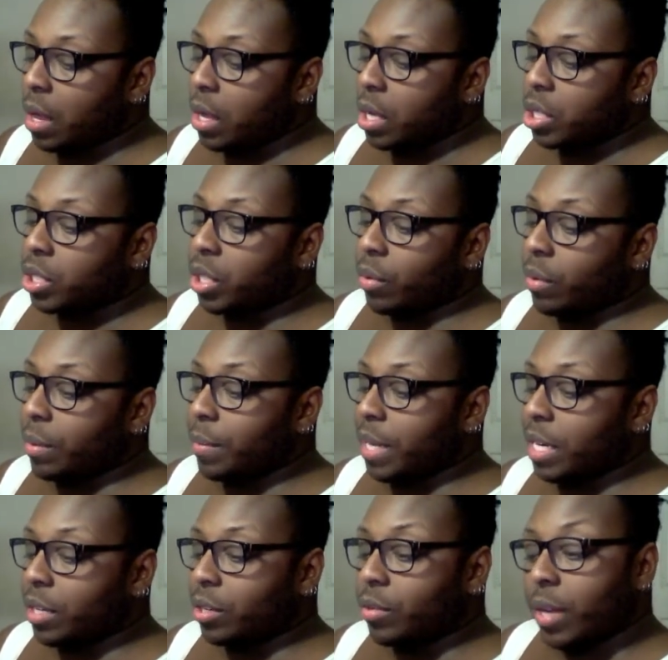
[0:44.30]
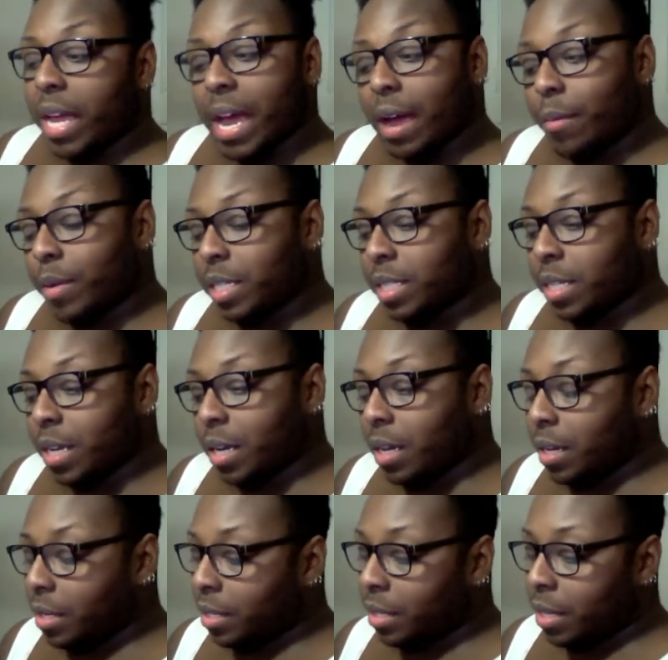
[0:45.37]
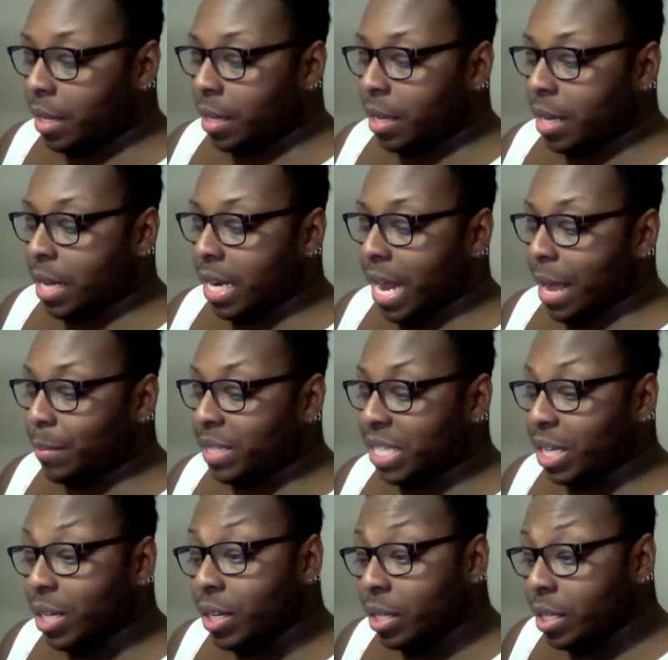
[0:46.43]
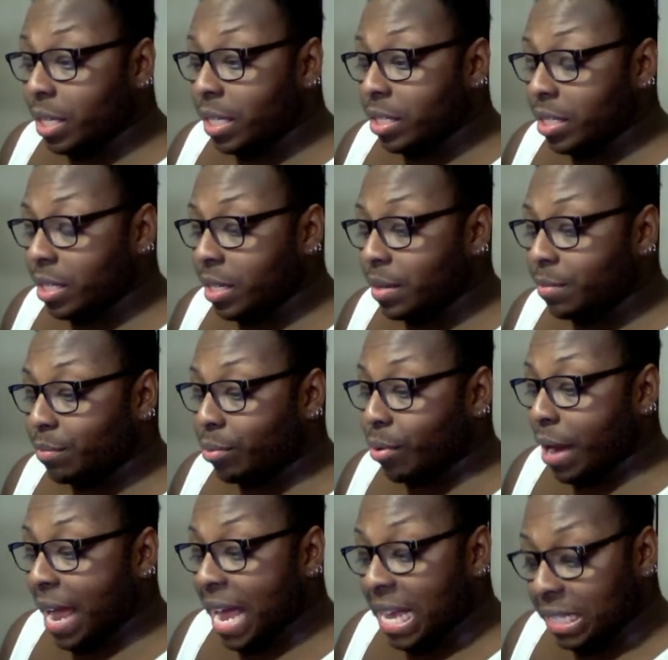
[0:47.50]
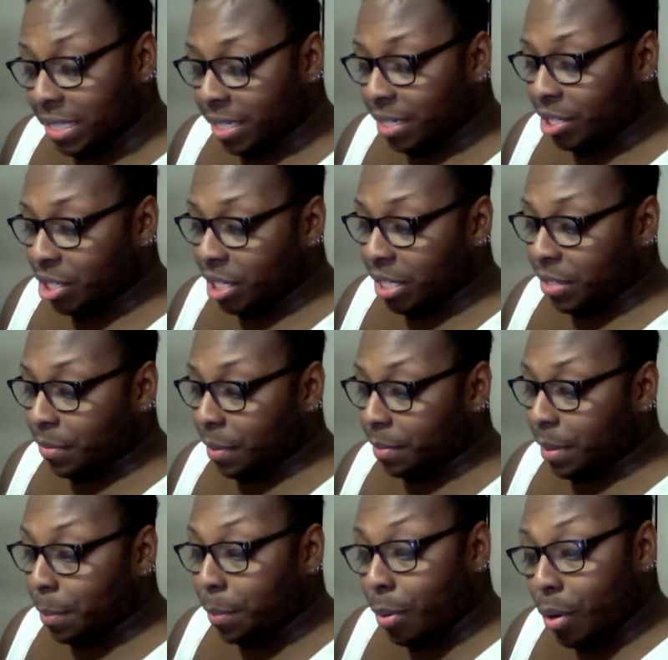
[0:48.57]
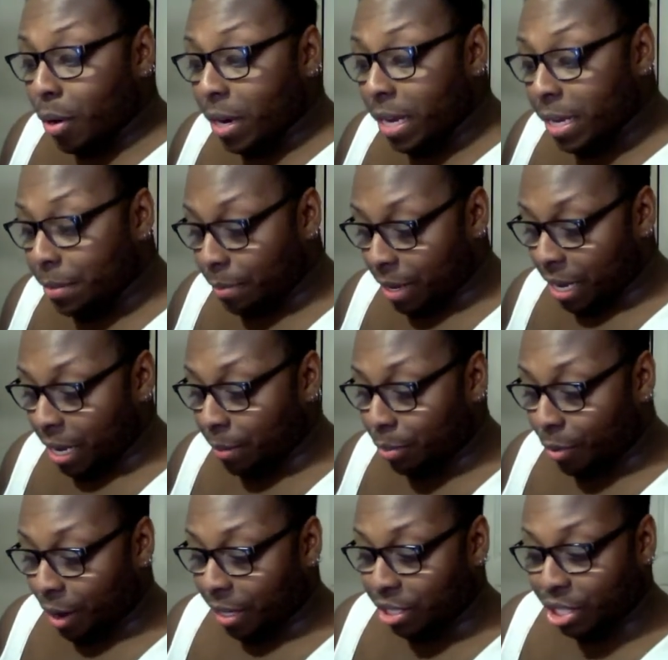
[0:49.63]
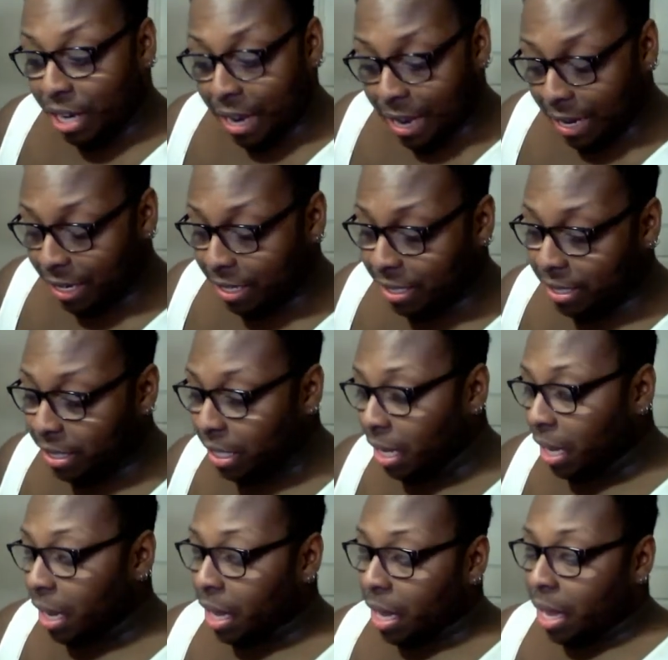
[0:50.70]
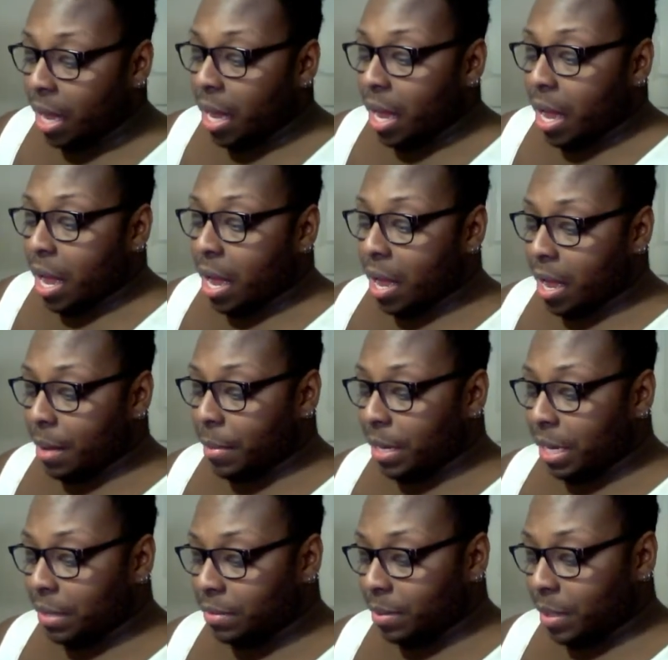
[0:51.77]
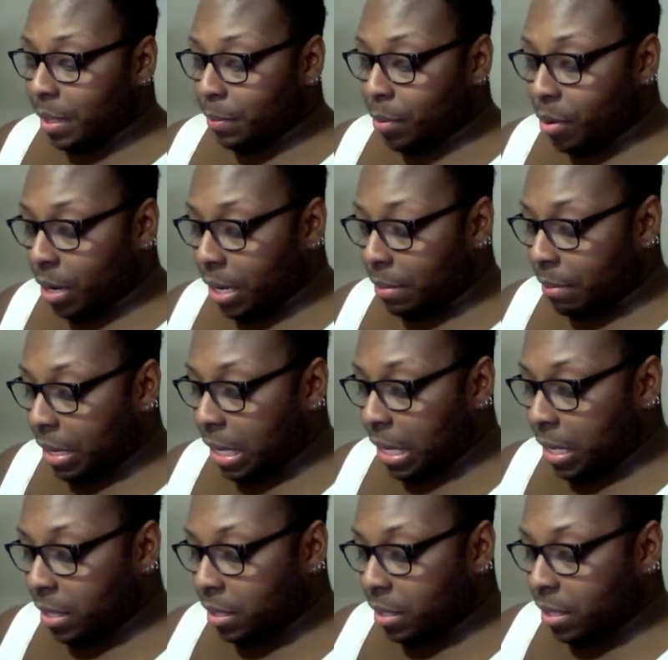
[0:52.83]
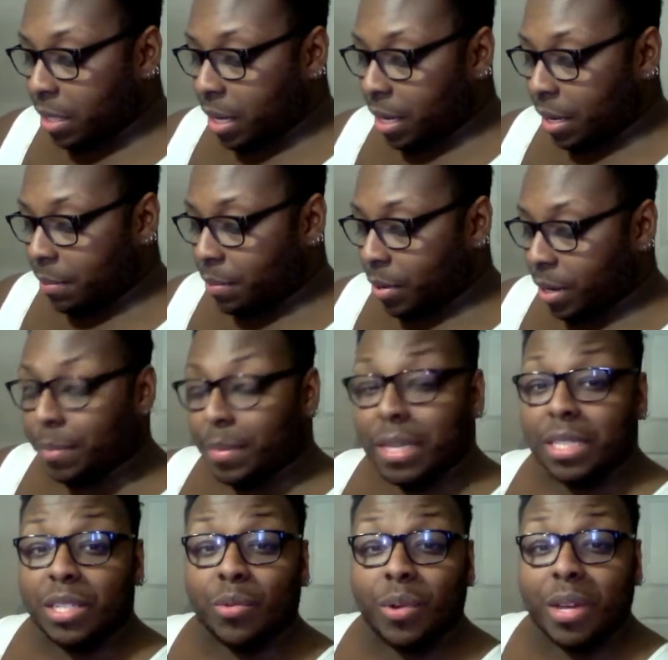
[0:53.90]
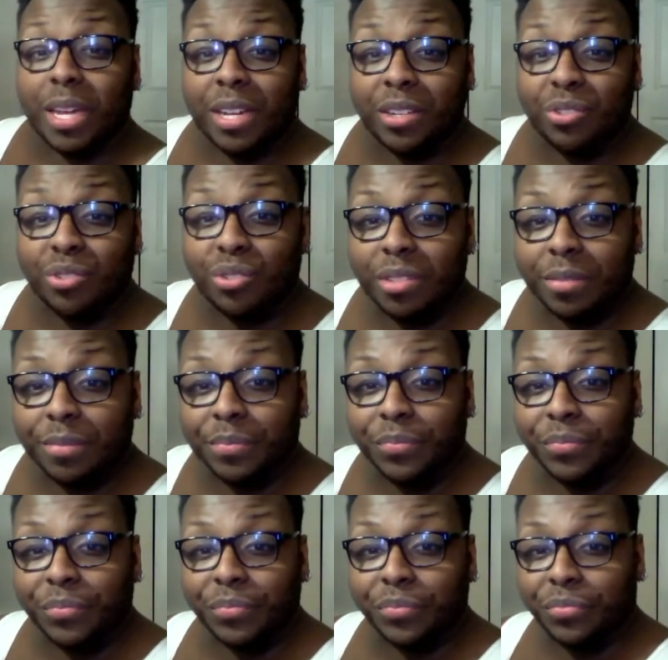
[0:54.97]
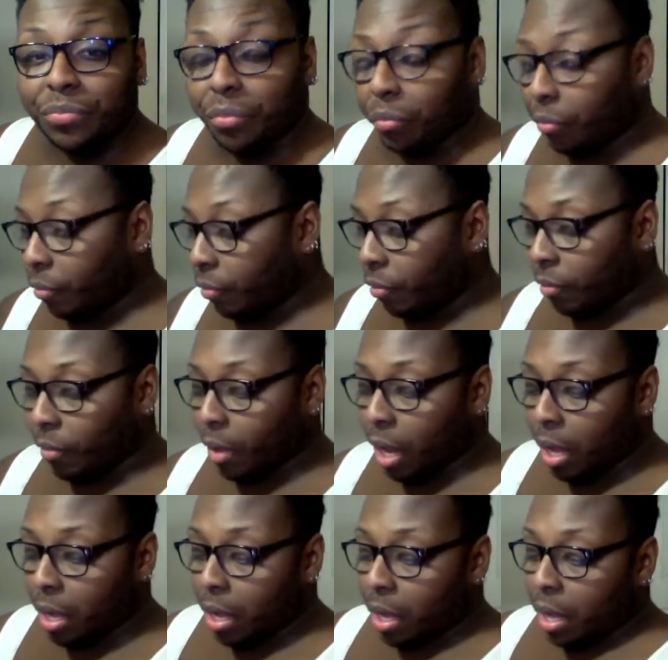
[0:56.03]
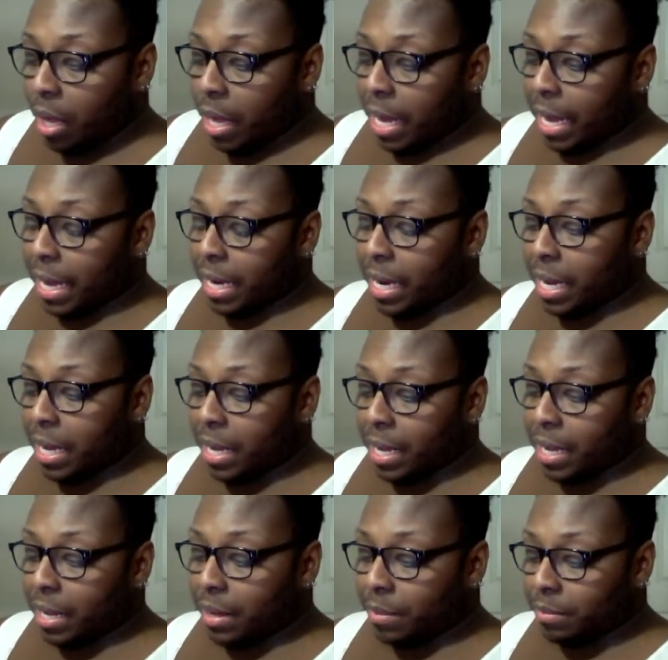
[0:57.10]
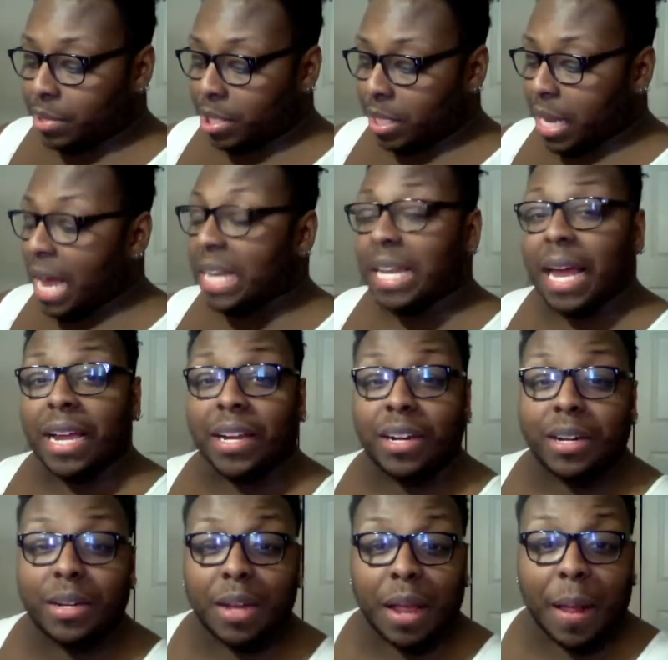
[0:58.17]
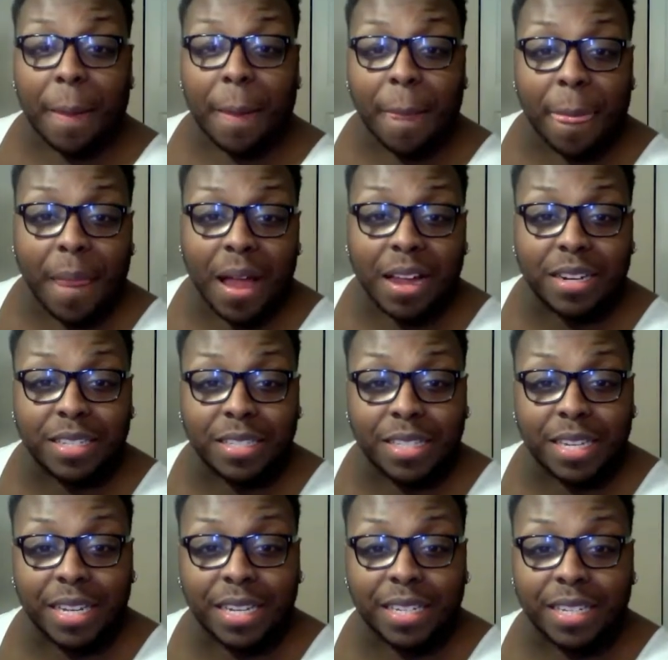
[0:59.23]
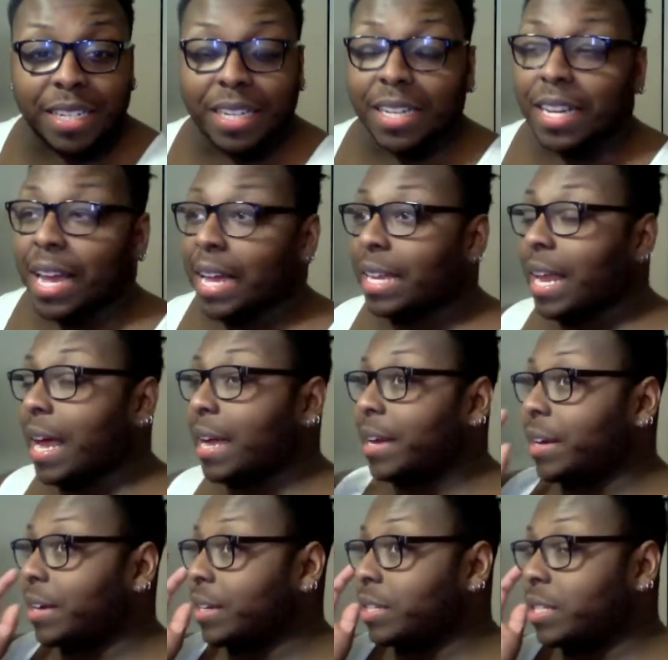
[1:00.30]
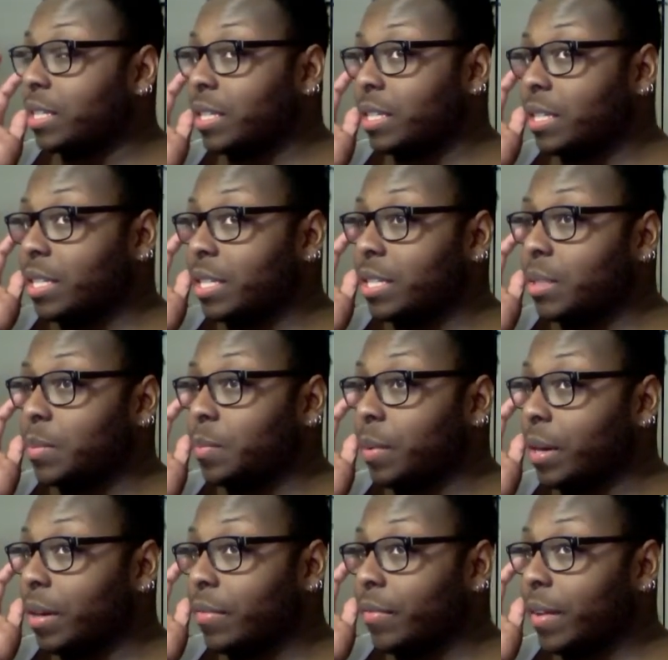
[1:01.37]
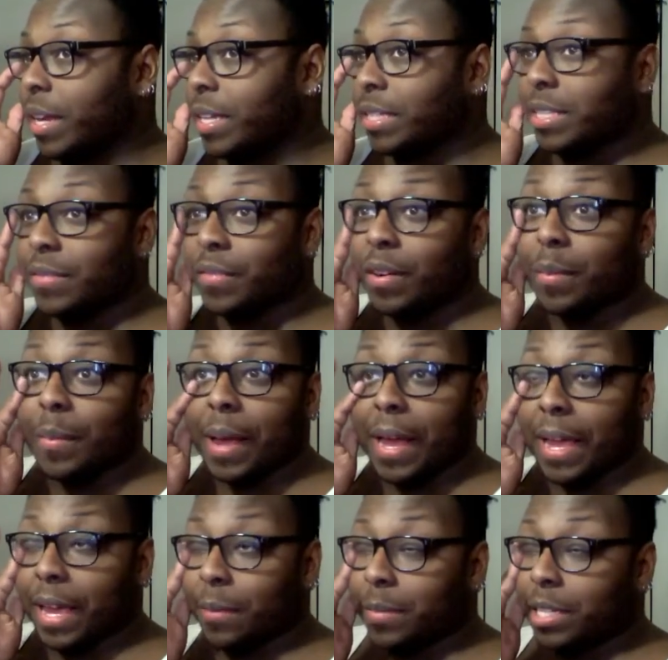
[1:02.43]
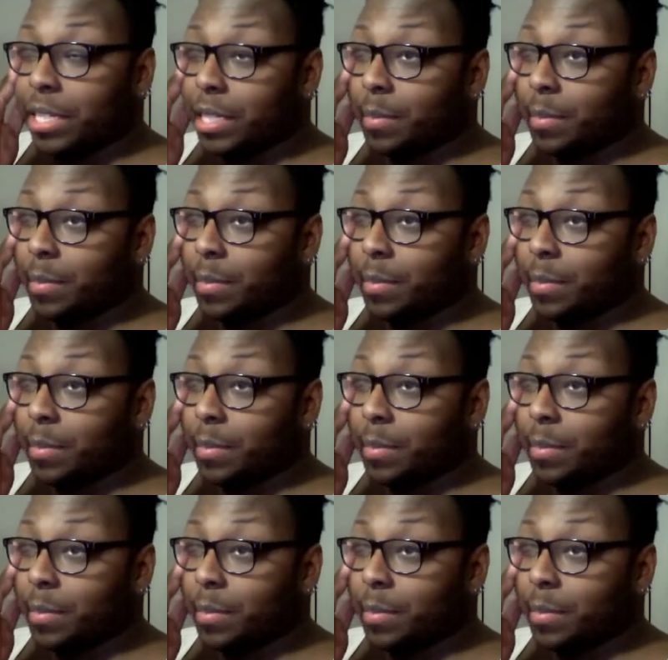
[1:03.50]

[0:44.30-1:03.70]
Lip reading: So we meet a new character. Her name is Hood Brat. She's from the Pork and Bean Projects. I love some good pork and beans. Pork and beans and Winnie's. And I like her. Honestly, I like her. She's perfect for Miami. She's